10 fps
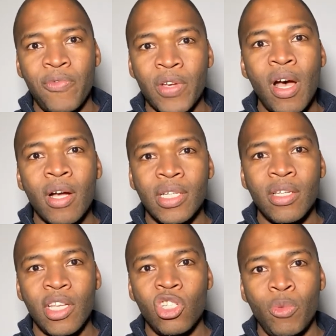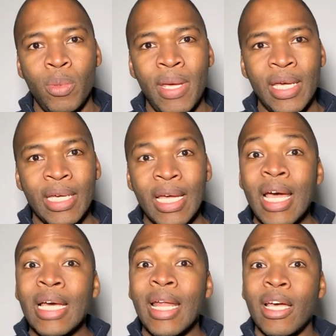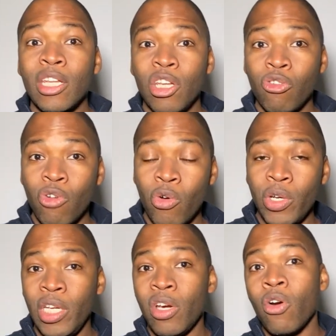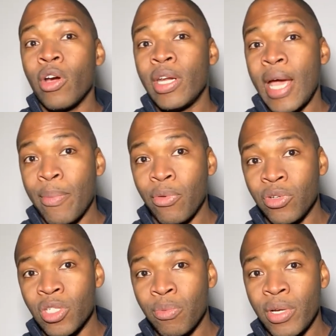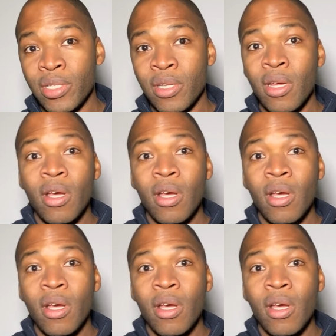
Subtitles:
cocktails that you'll be making, like a Negroni or an Aperol Spritz.